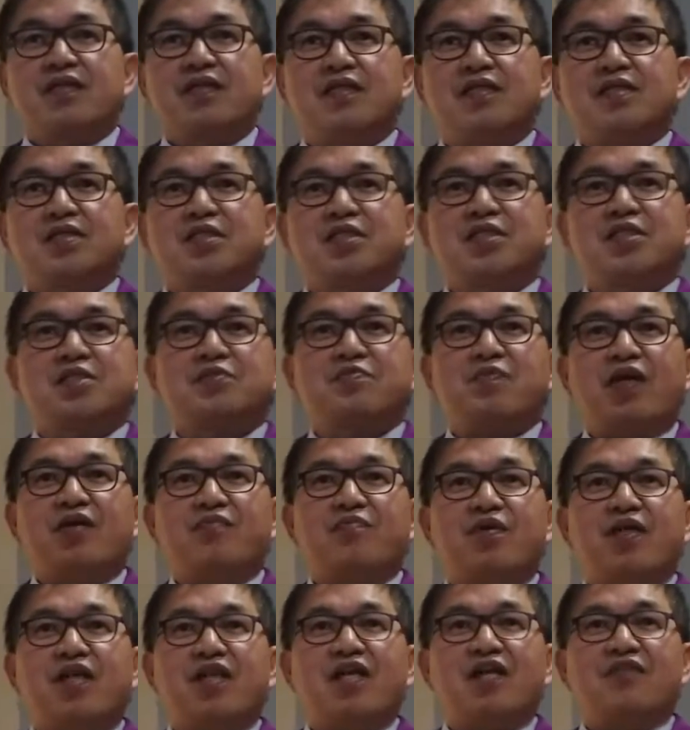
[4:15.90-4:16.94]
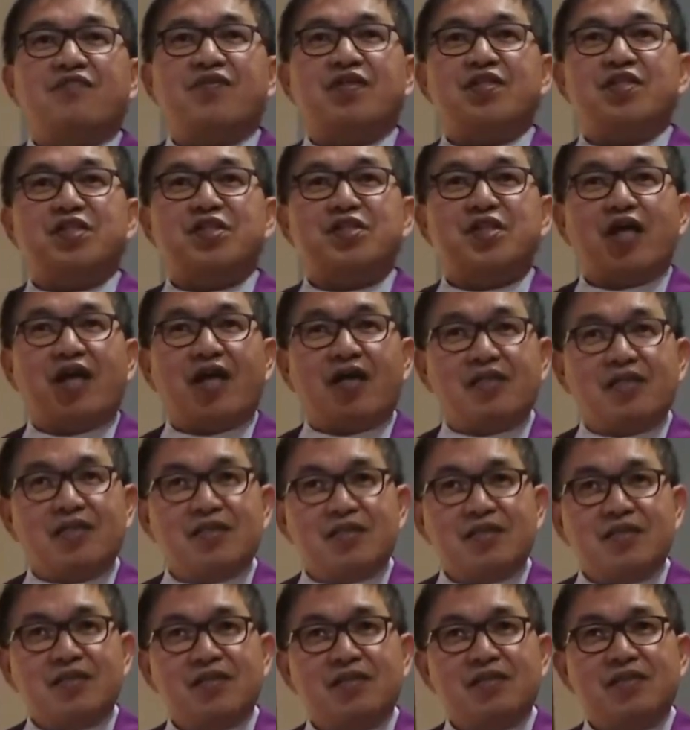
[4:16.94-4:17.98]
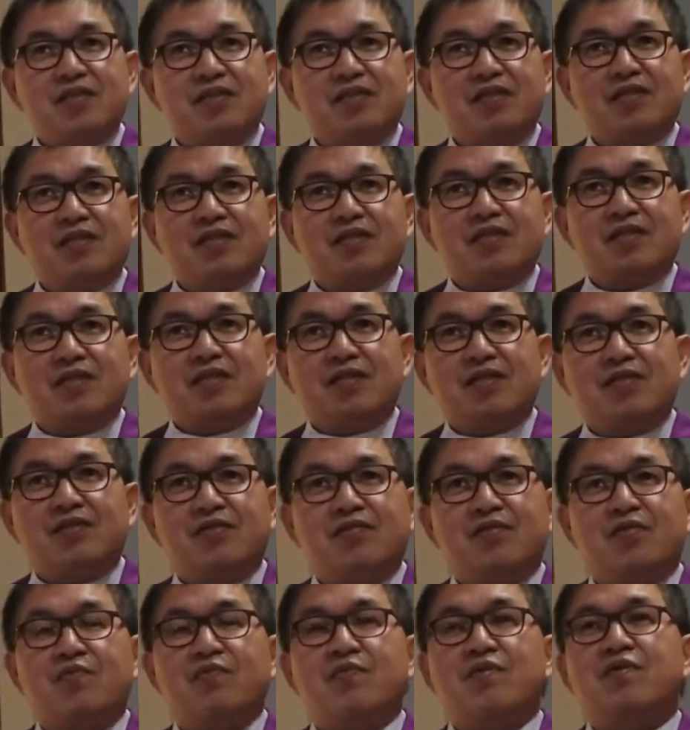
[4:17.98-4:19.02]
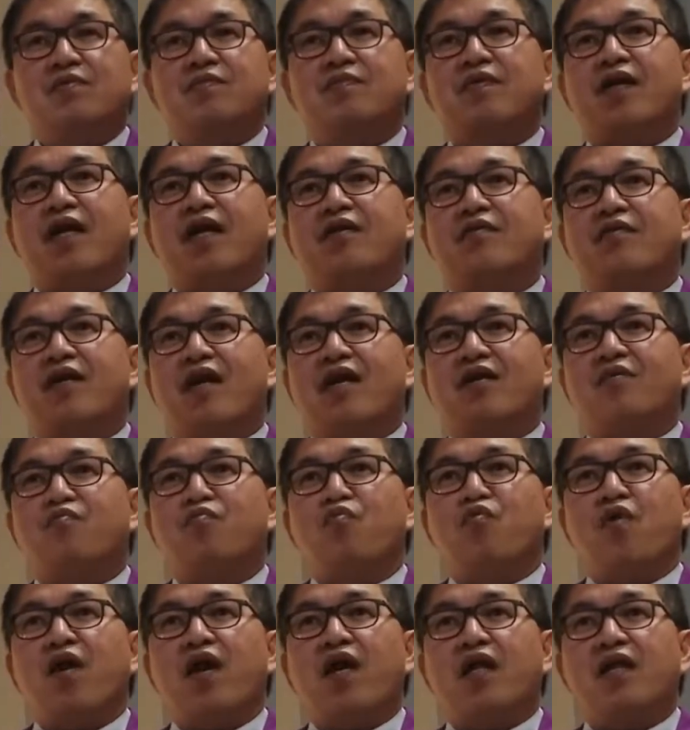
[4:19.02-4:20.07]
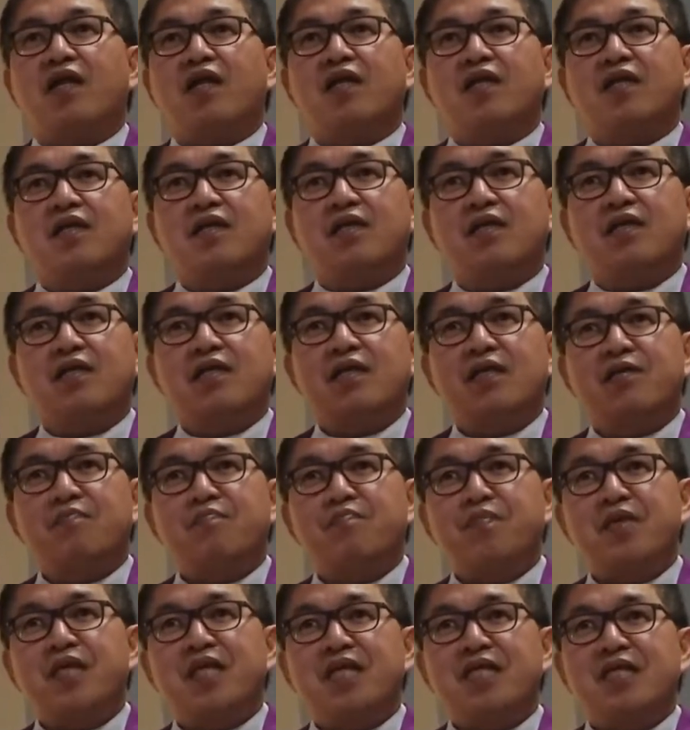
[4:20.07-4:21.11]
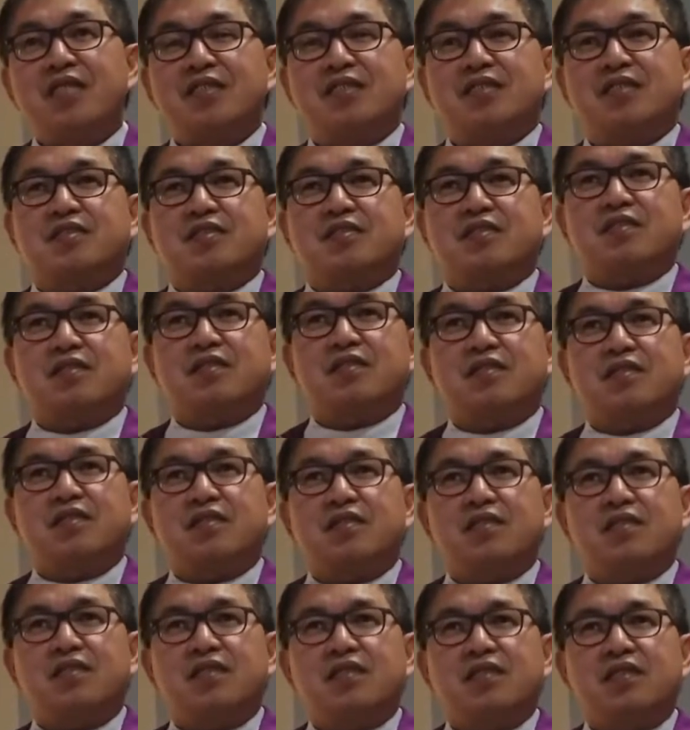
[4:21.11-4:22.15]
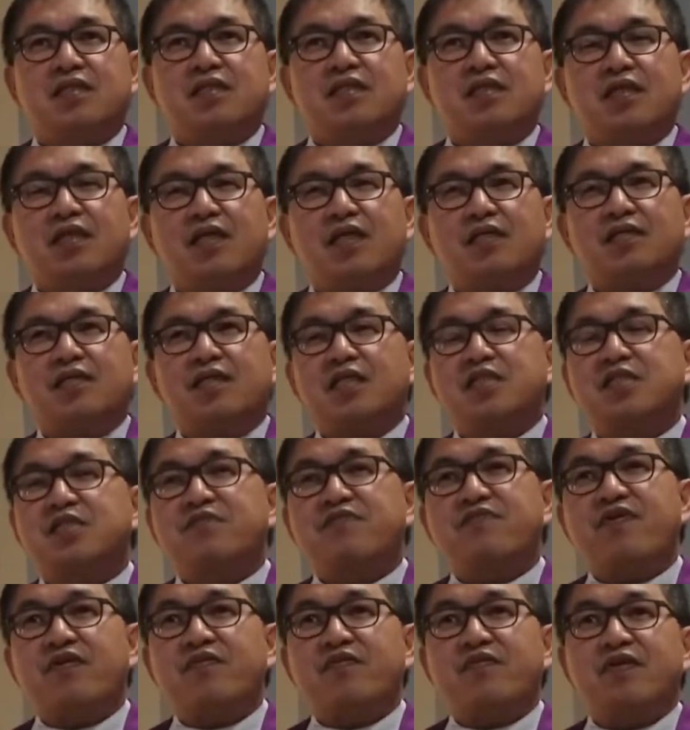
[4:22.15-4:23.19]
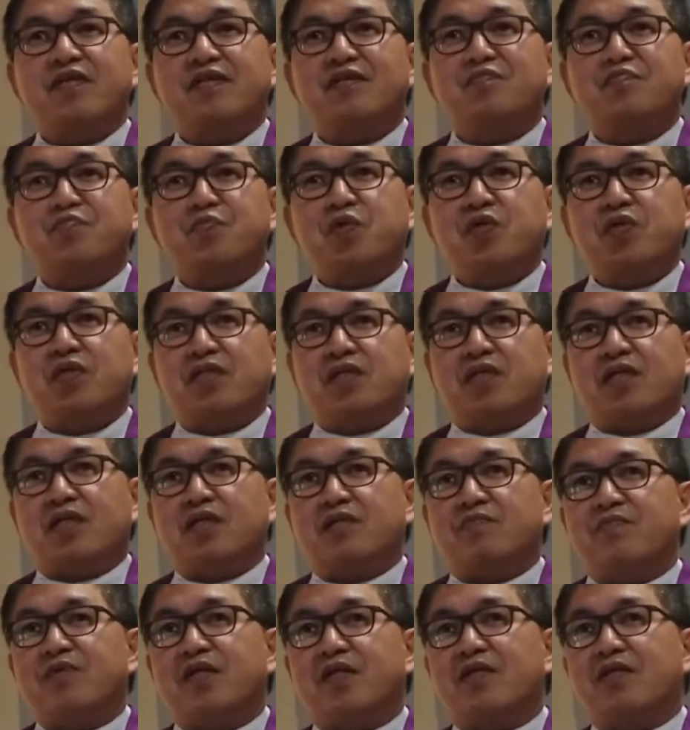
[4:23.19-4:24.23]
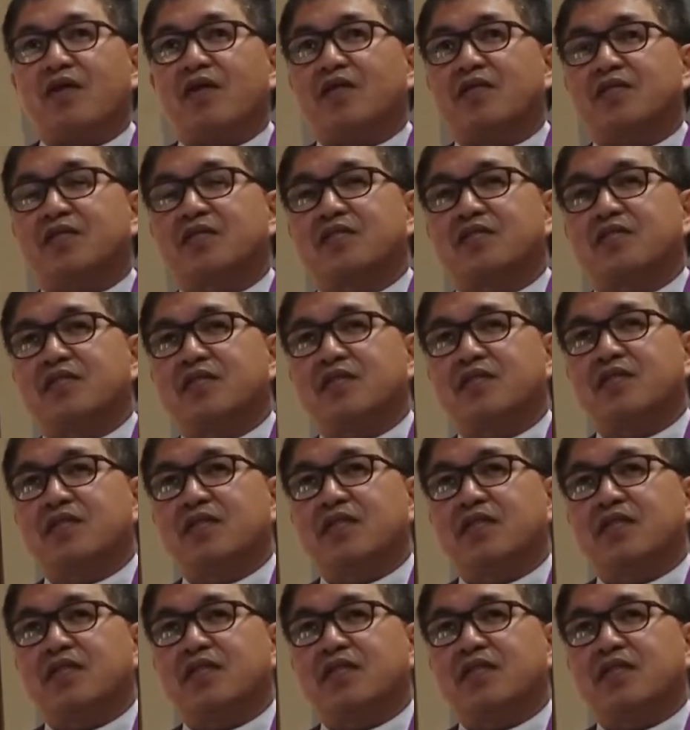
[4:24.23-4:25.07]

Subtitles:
This is my beloved Son, in whom I am well pleased. And that's very important, because